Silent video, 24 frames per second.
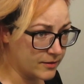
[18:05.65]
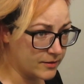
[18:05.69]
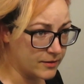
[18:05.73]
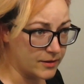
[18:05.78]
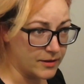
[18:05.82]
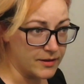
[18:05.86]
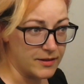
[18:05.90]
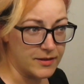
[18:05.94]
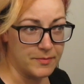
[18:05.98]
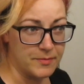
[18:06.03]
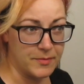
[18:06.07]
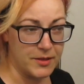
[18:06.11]

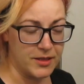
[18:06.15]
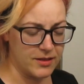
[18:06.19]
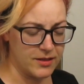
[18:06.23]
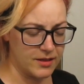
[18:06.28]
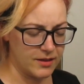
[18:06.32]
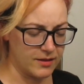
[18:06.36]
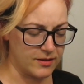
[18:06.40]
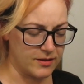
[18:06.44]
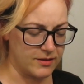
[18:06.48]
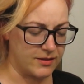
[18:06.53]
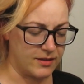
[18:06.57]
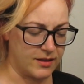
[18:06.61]
This peach
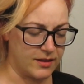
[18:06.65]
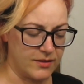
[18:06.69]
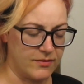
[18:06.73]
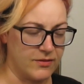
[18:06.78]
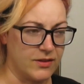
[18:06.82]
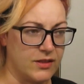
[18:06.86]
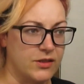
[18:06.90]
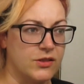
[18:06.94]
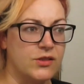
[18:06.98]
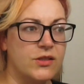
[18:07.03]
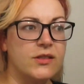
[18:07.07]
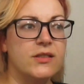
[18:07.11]
color is kind of
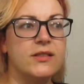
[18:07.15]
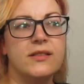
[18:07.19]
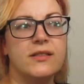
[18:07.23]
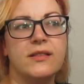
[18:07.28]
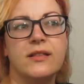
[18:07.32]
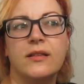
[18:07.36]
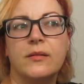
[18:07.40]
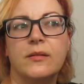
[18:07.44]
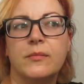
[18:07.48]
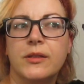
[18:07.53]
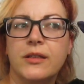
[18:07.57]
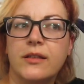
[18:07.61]

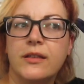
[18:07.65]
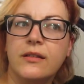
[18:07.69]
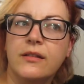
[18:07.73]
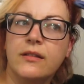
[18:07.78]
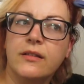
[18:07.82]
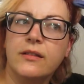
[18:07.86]
interesting, but